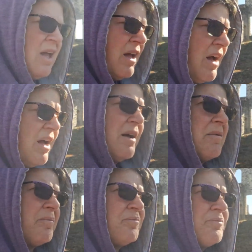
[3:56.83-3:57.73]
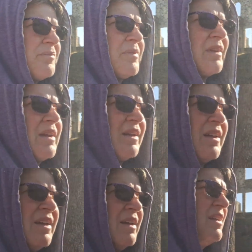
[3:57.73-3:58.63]
You see the terrain a lot better
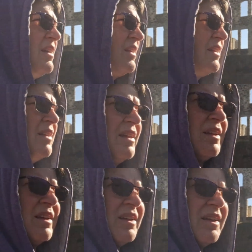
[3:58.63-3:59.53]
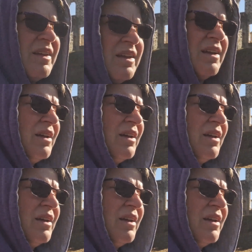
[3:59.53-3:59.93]
when all the leaves are off the trees.